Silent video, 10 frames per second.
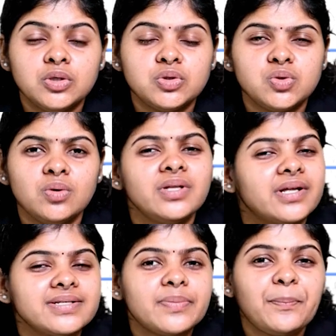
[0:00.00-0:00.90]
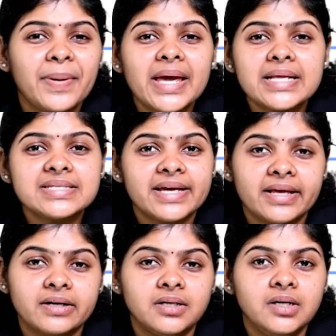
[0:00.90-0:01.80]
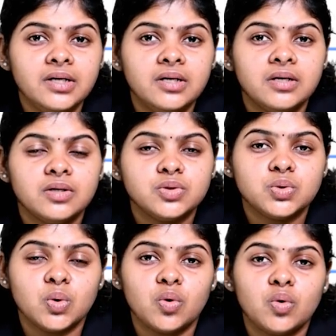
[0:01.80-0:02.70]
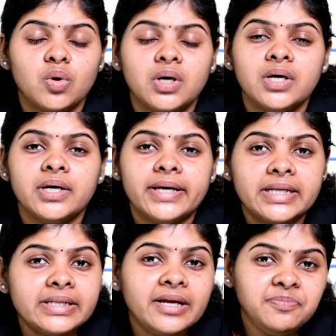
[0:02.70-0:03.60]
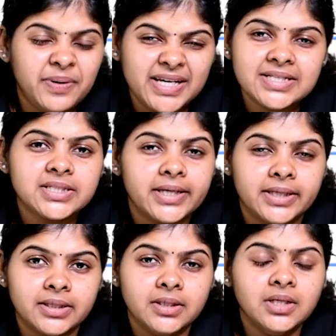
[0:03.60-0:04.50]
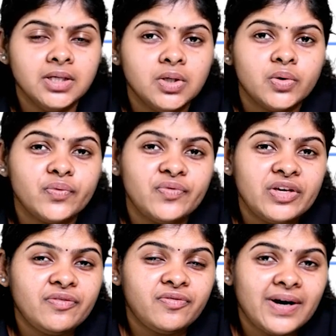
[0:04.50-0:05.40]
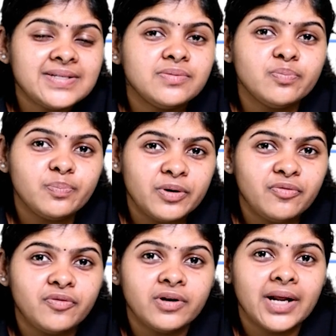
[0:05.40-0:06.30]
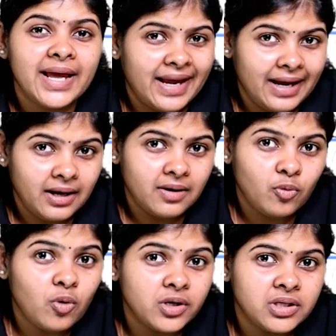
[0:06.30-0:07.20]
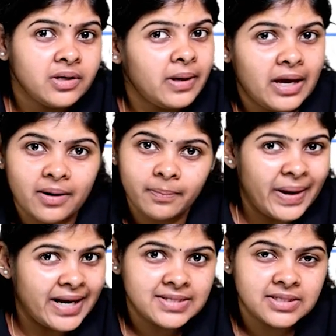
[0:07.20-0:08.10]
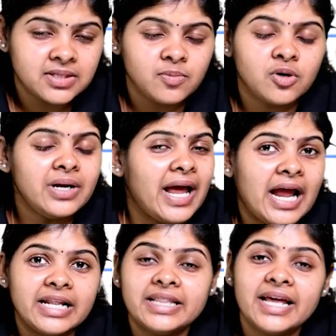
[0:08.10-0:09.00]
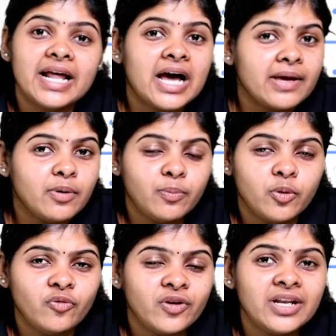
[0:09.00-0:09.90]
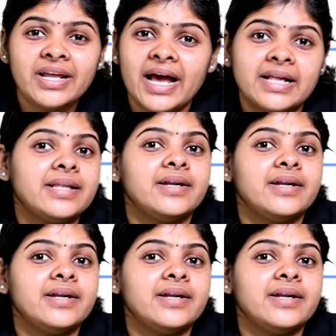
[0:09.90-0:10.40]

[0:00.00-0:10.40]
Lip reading: So there is a pain cycle. So in that pain cycle, we first prefer what? Paracetamol, and then ibuprofen, and